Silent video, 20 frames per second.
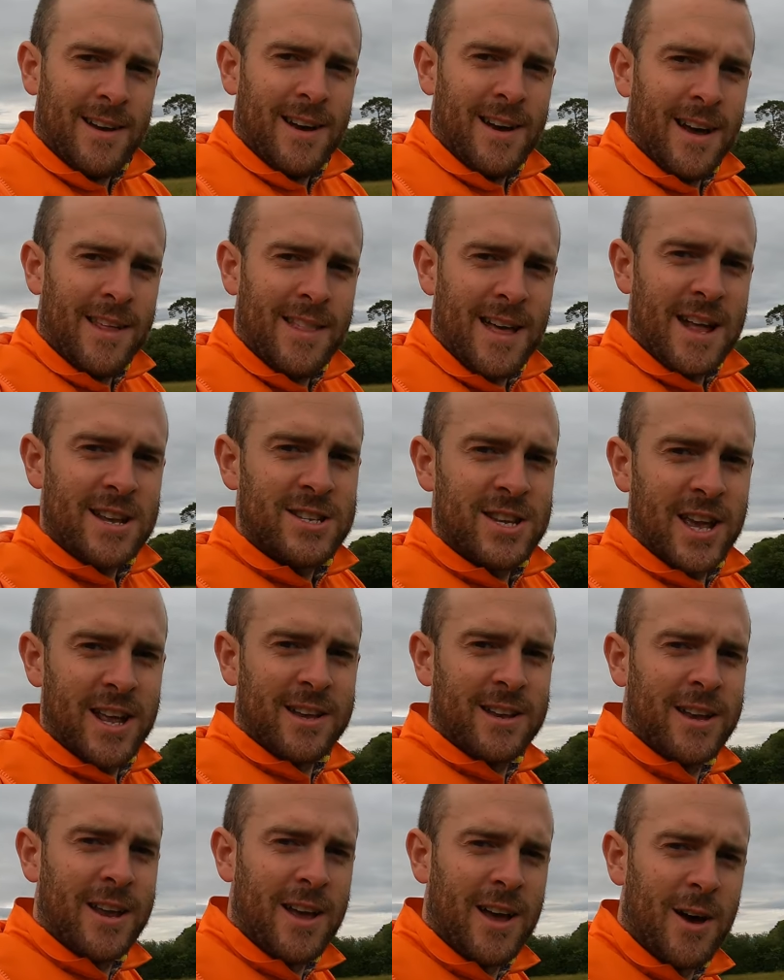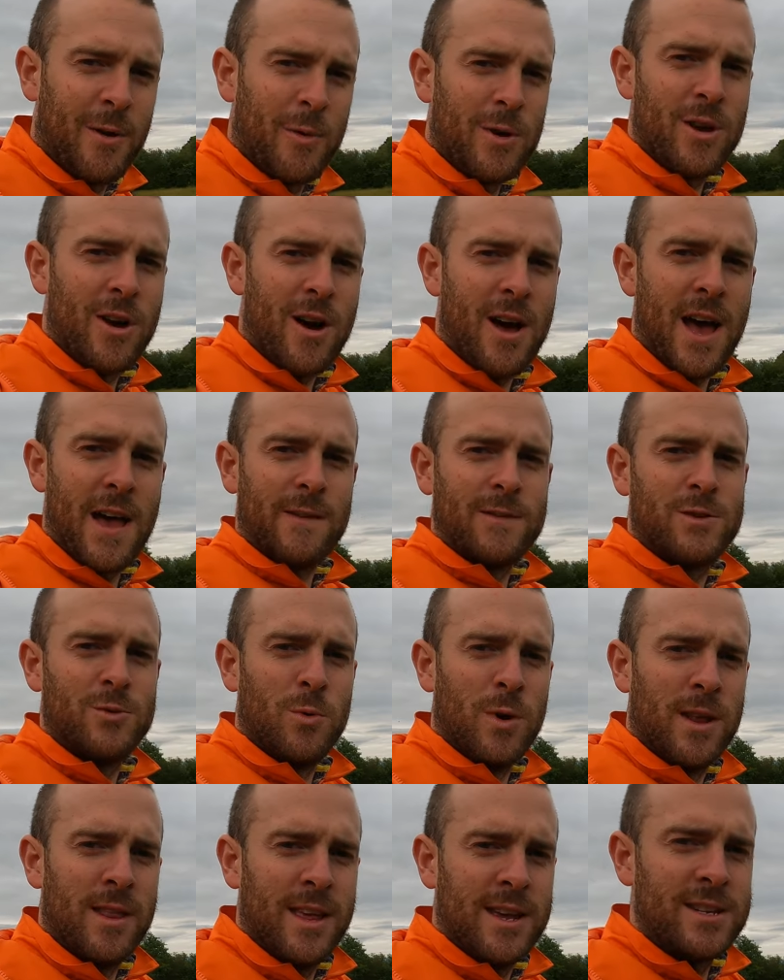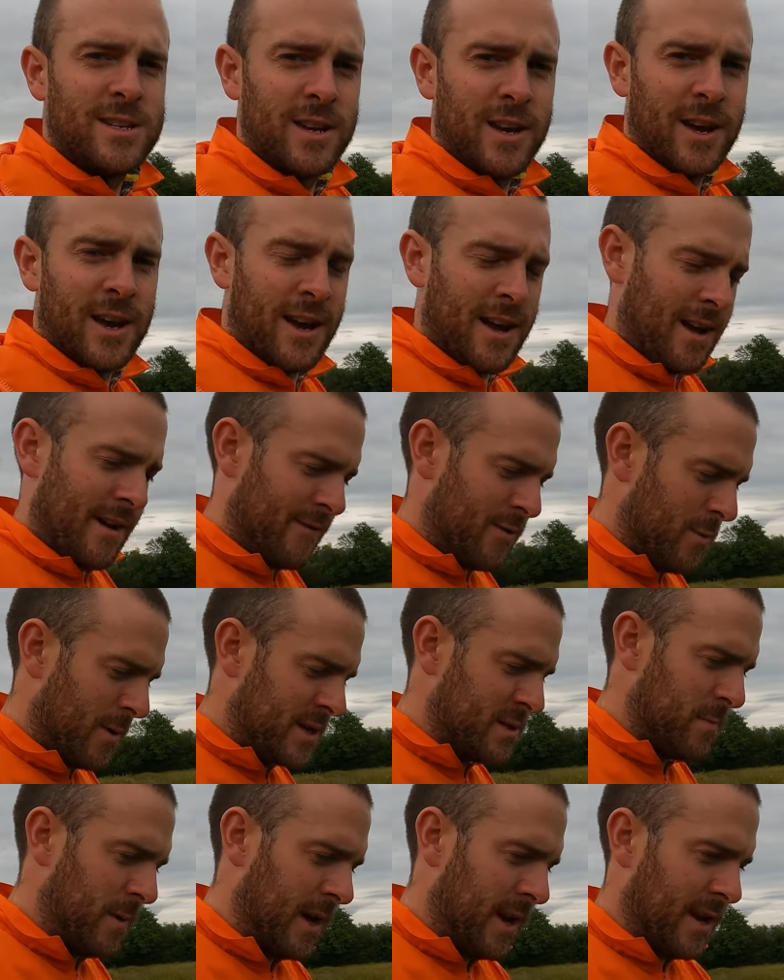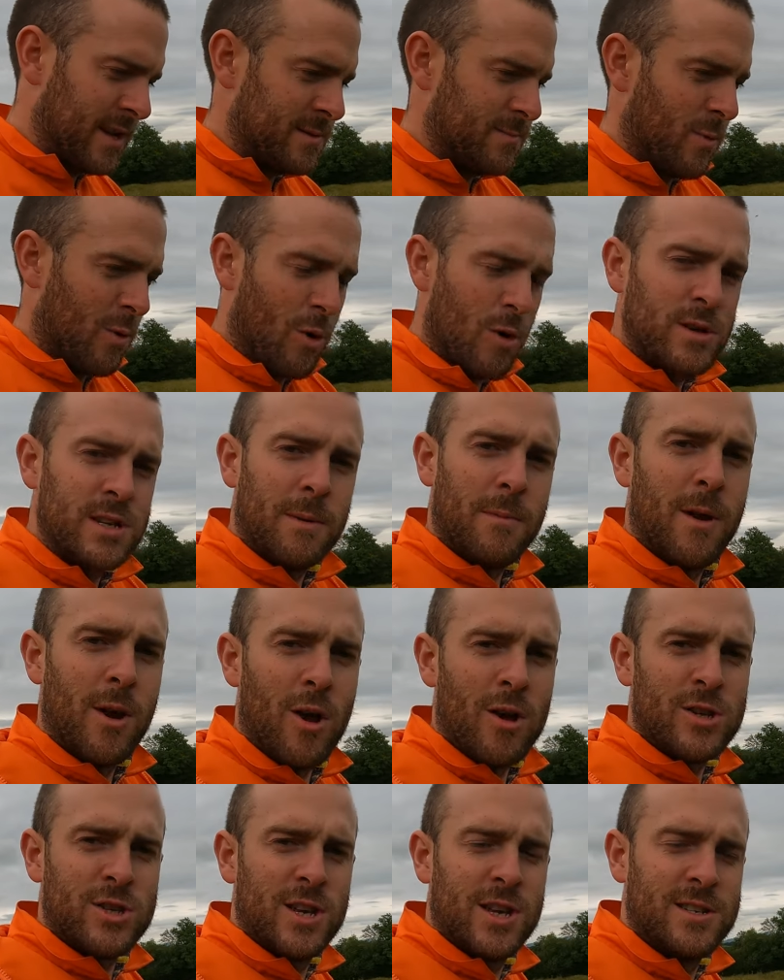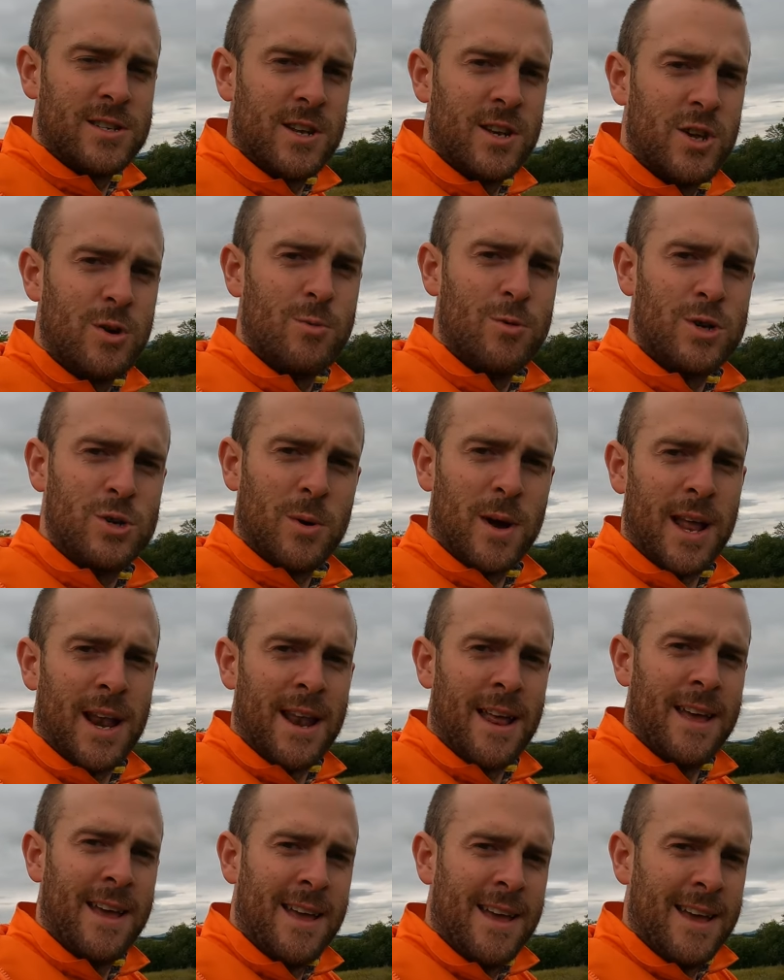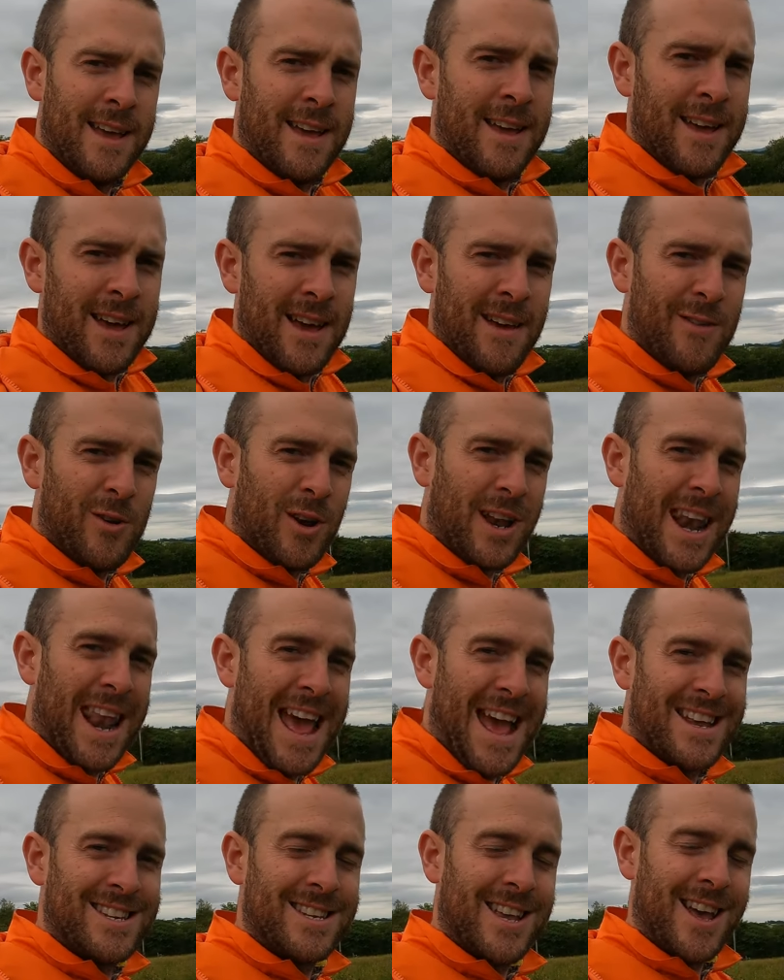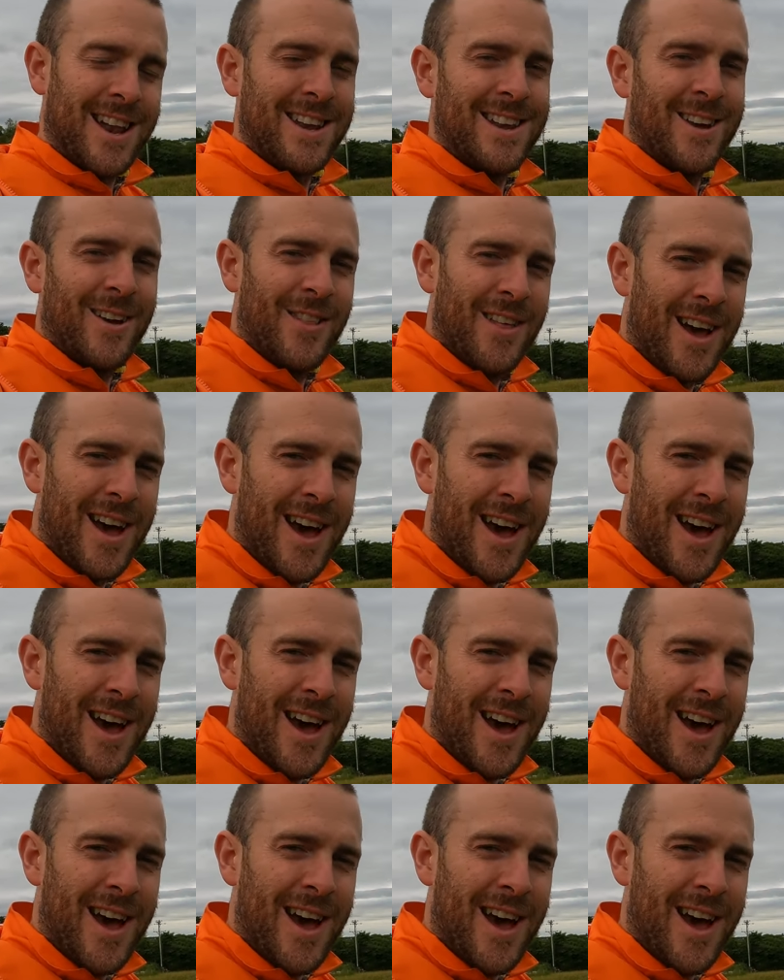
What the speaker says: And that's it. How are your hives doing this year? Have you experienced more summer losses than usual? Have you got less honey on the